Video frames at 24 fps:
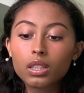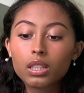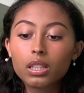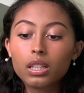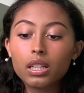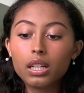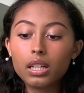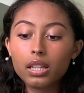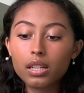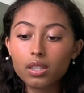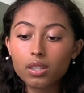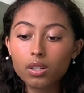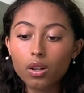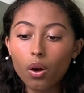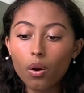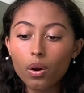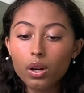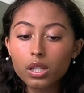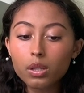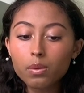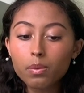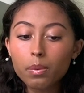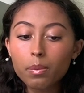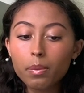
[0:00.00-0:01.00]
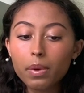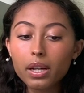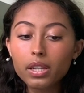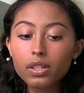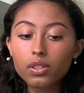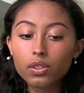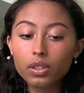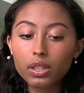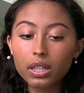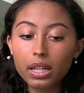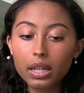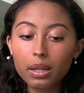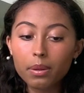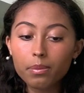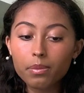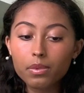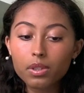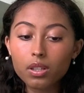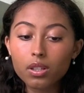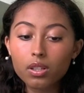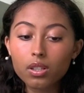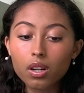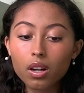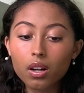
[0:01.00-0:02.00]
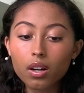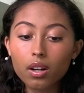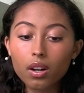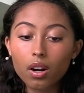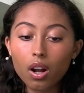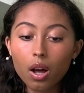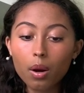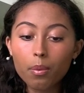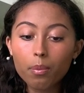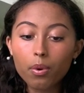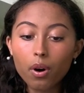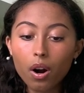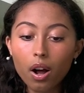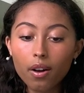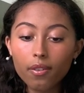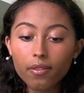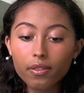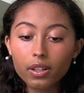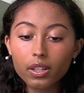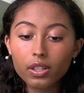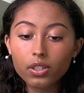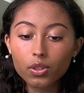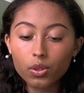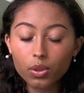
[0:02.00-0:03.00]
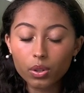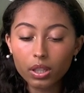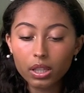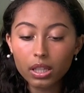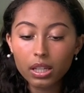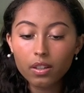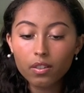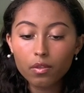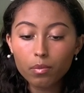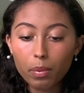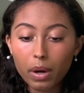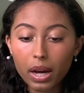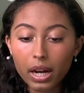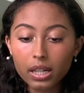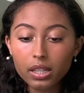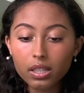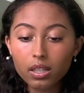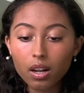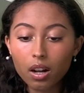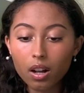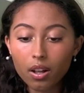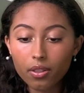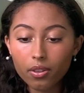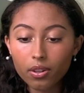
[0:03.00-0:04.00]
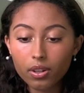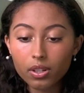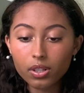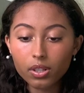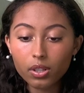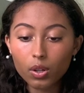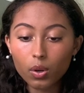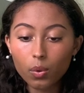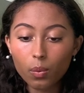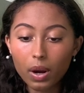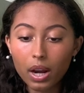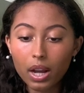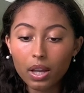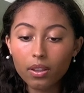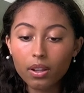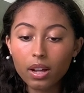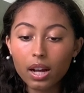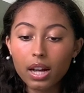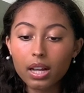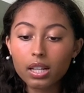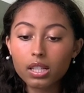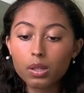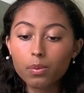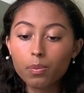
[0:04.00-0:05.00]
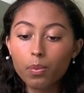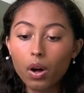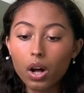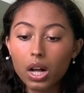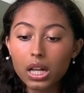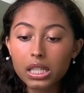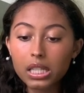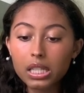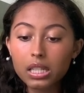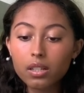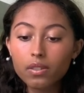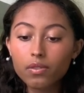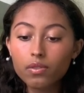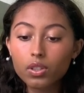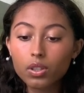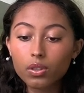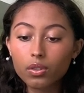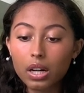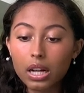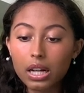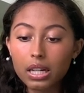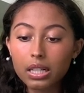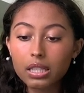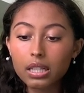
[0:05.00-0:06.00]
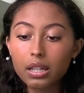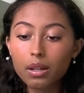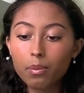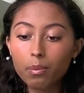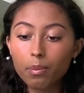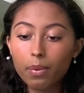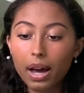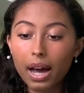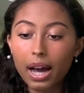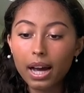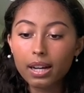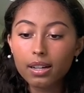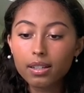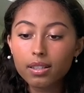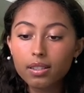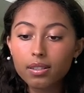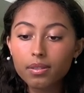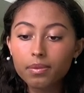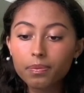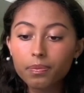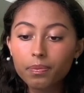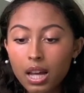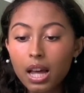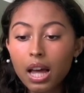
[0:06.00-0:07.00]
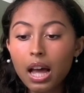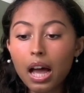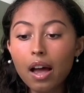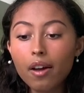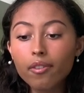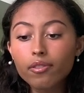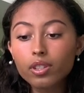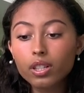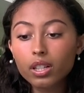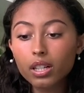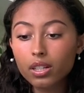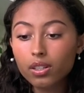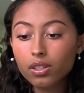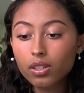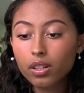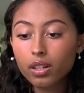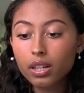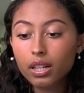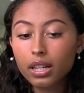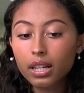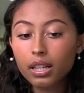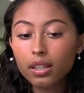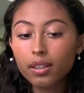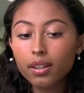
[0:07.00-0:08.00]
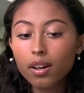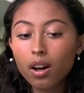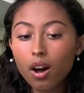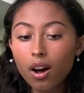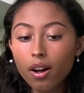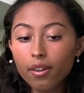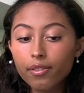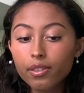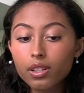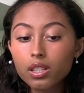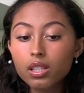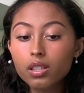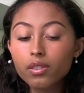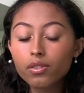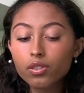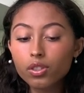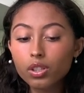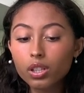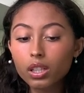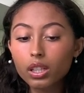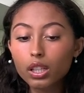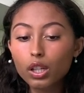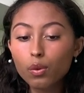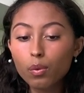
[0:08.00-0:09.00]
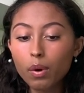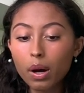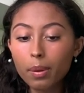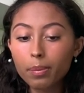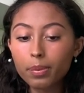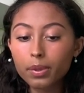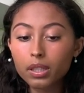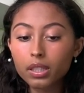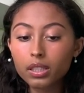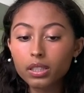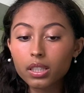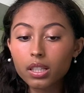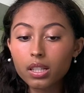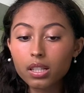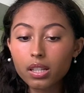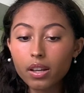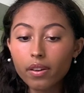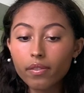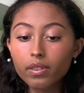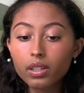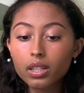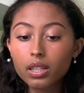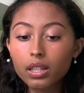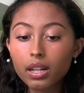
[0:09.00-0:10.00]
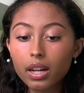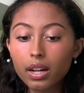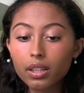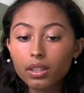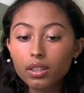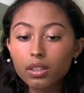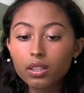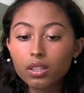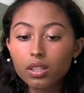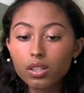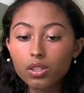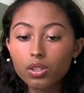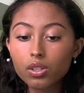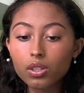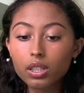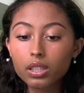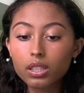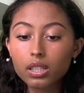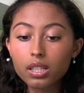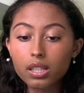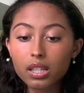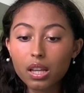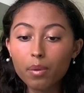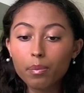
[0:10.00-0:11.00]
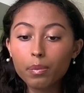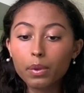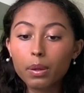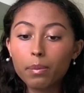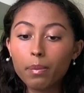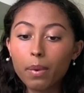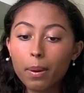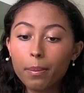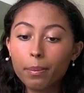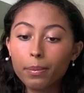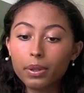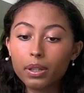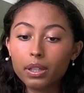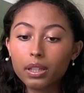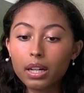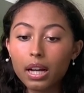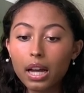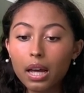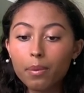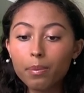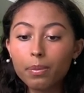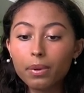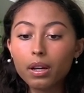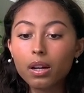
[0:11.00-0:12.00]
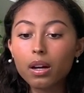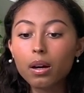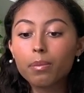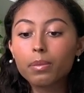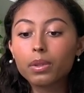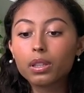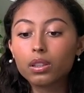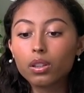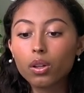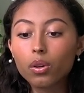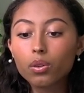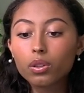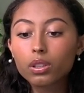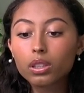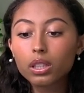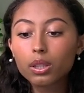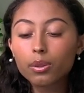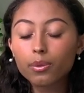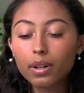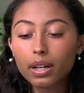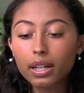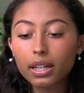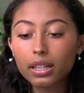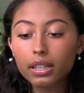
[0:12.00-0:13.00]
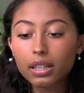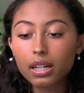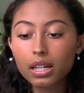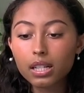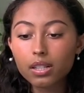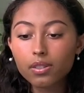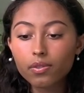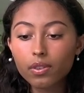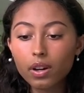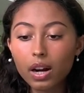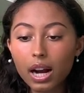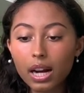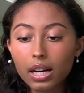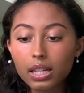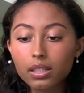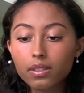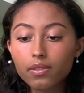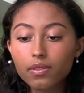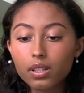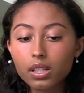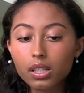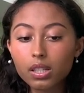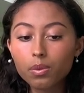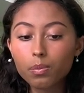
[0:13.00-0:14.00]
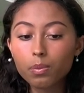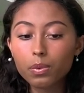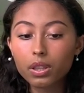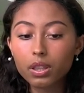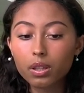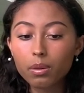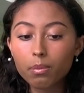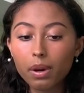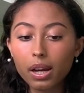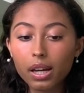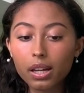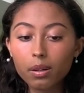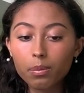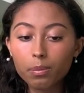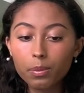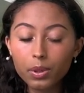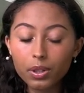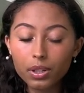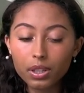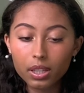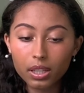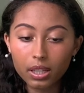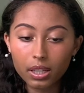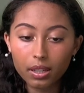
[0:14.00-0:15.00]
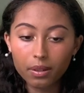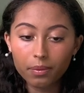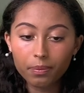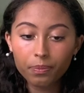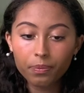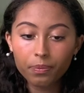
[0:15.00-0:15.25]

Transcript: It has always been my dream to start a nonprofit and truly give back to others in a way that has a positive, direct impact. After interning in the office of Shirley Weber, the 79th District Assembly member, and becoming locally recognized for activism within my community,